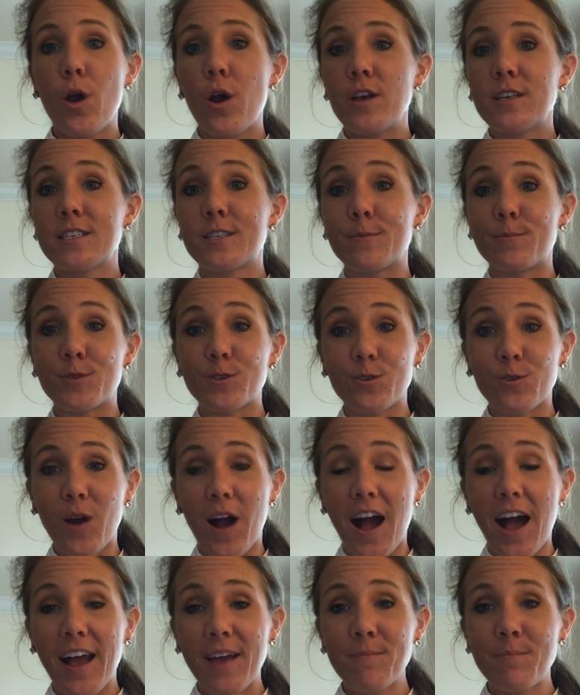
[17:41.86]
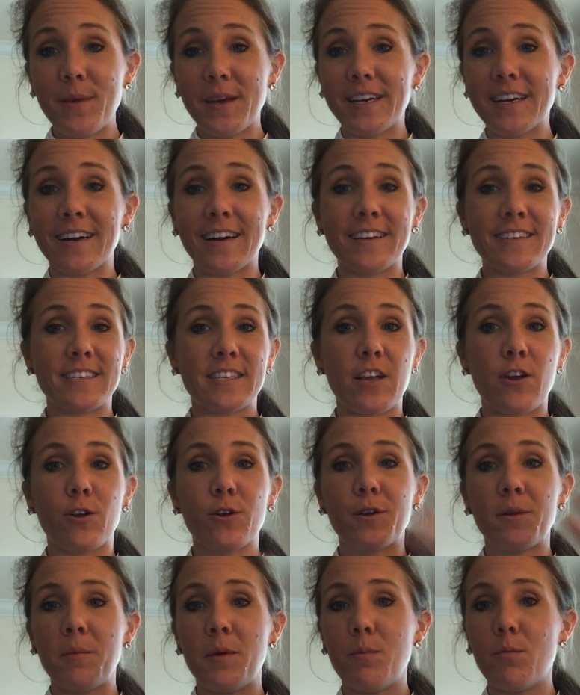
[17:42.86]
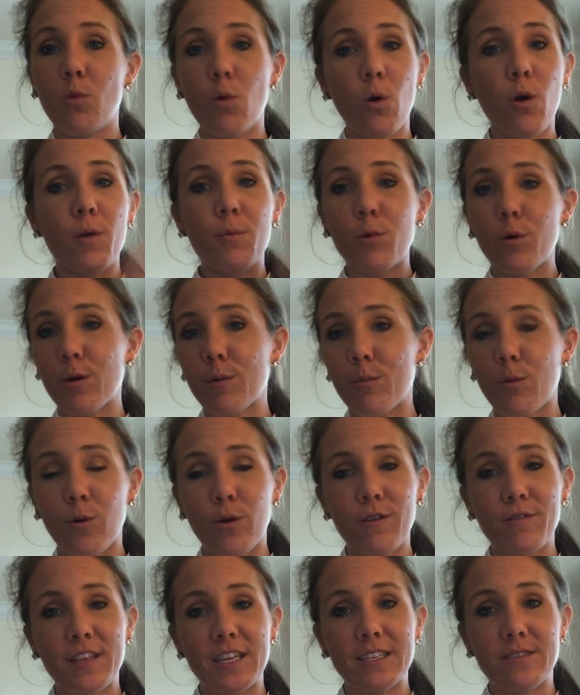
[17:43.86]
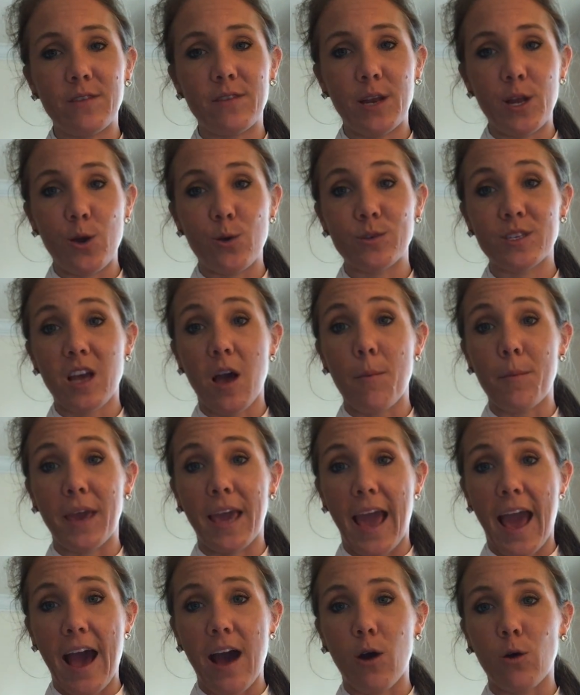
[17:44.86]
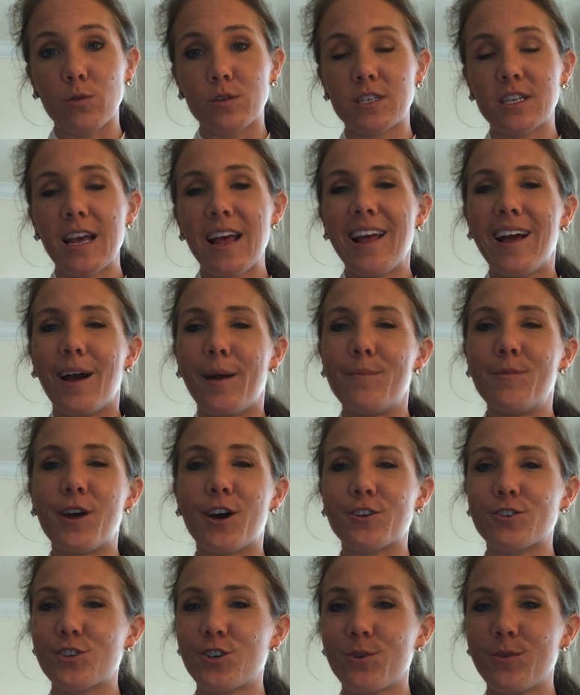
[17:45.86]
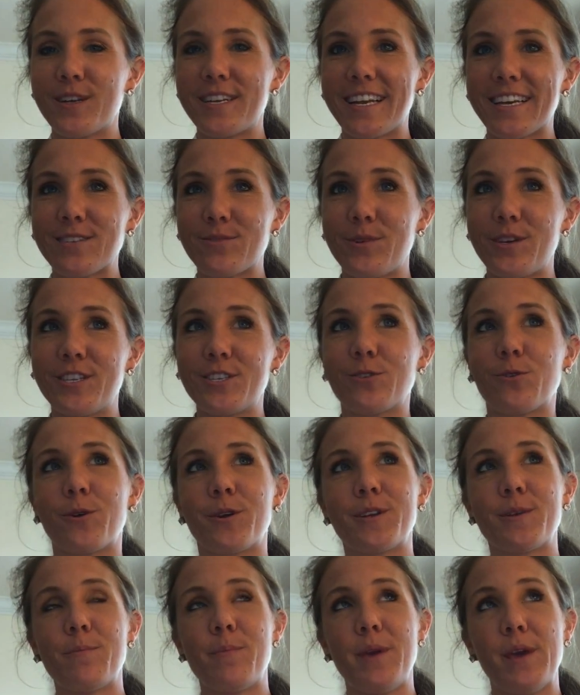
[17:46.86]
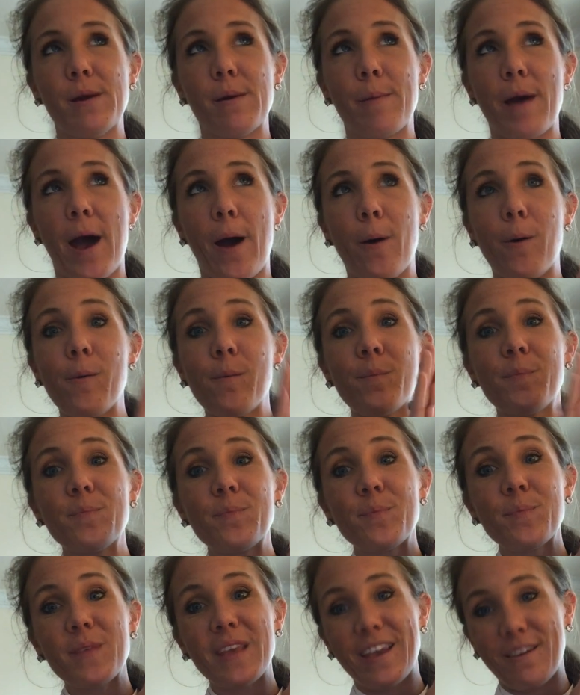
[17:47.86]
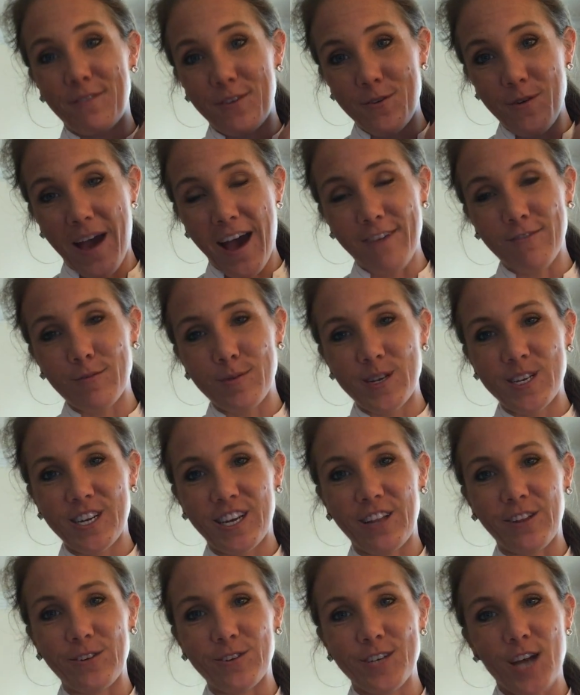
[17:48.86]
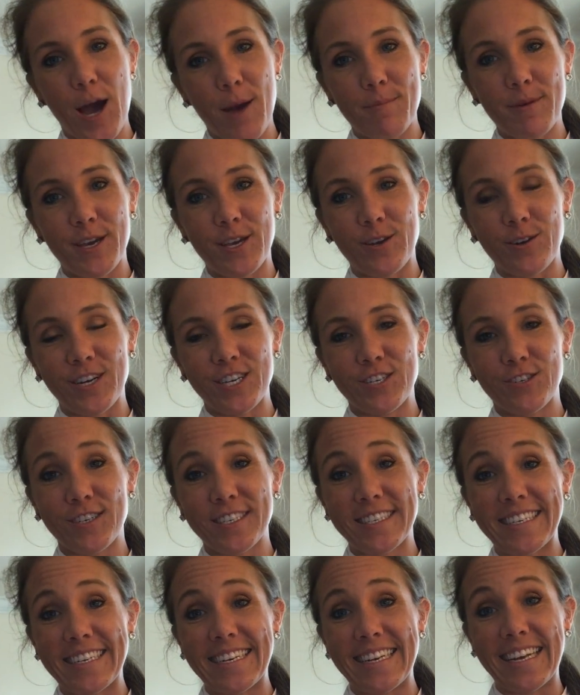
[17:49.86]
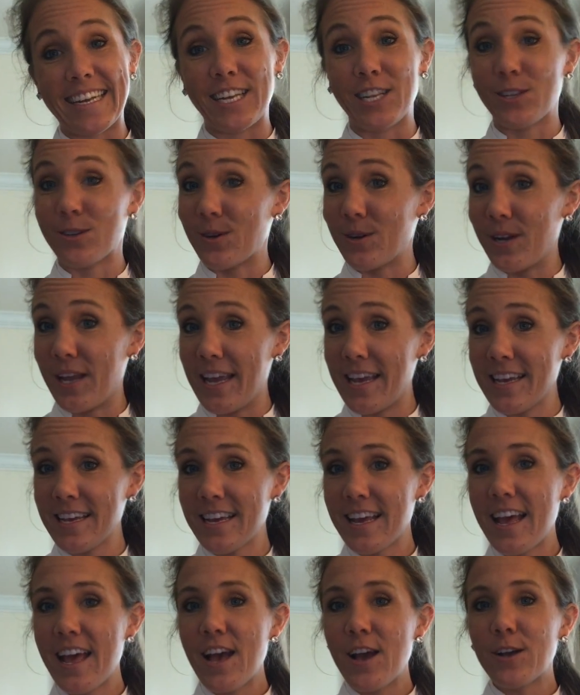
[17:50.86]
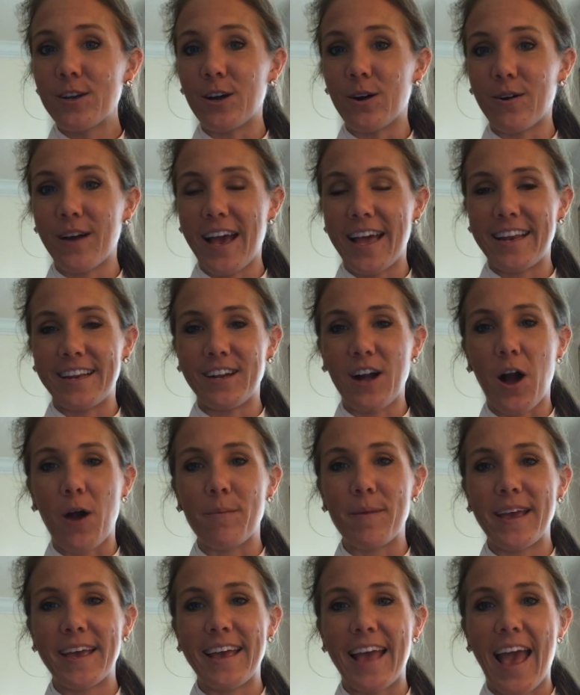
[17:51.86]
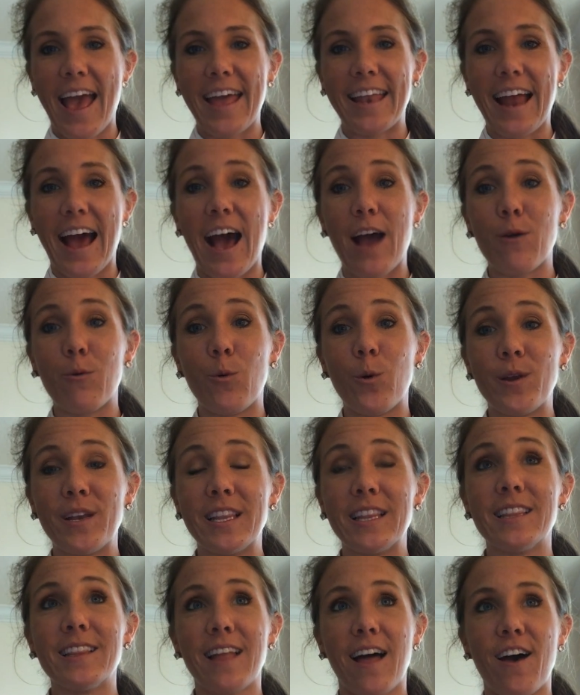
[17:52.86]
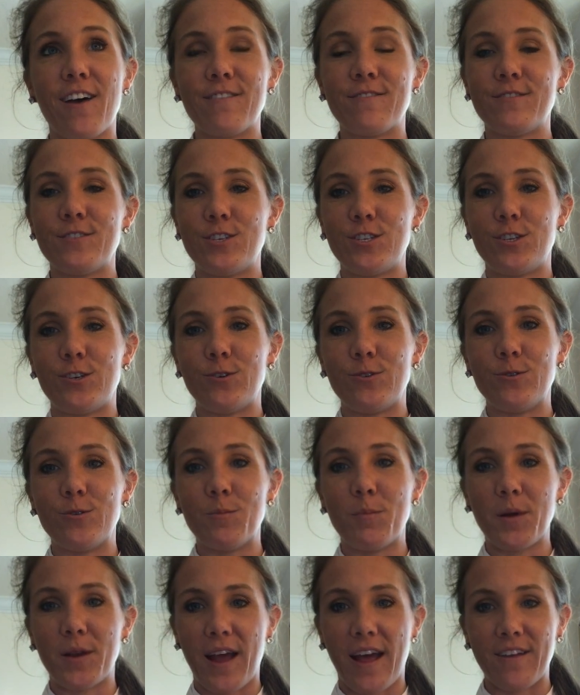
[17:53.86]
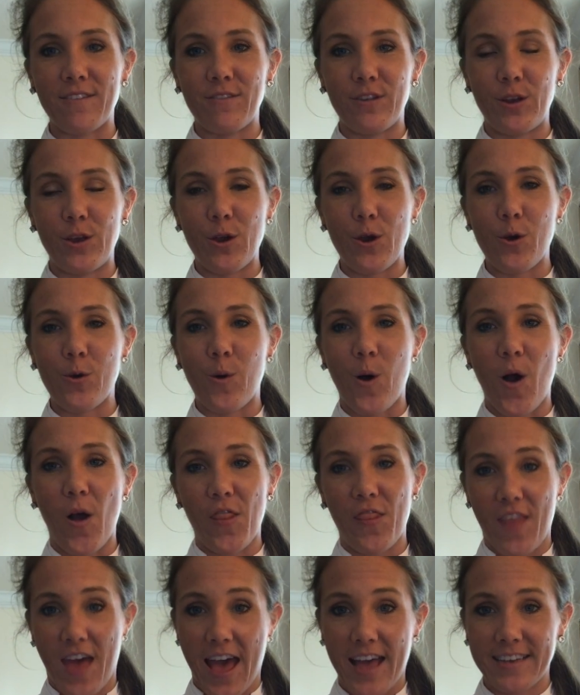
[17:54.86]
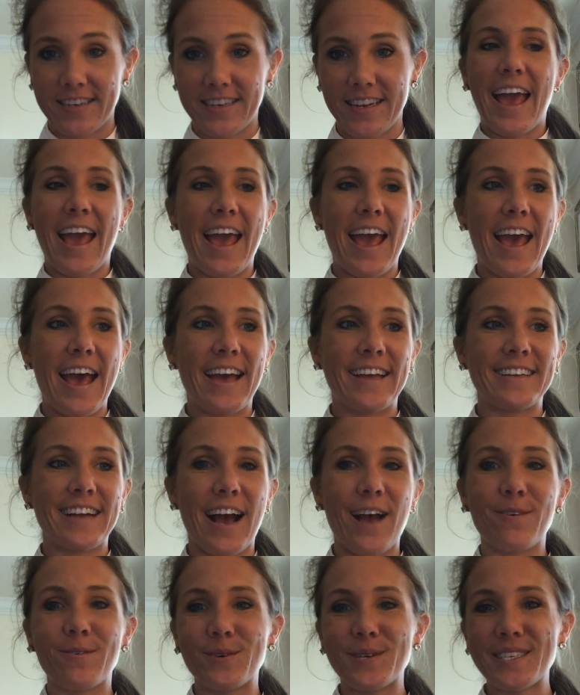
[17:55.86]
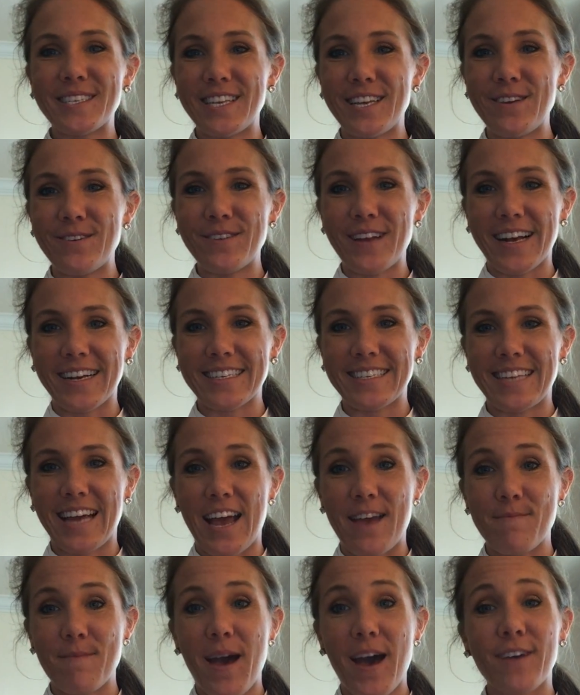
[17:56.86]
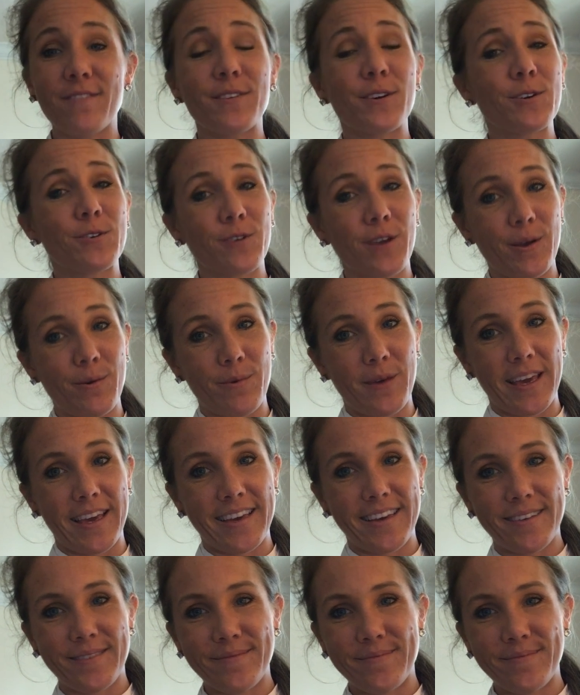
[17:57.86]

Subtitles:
subscribe, because there are going to be more and more and more of these videos coming out. I'm not sure what next week's going to be about. If you have a particular topic you're interested in learning, go ahead and comment, and I would love to put out a video on that. And I will see you next time. Have a great week.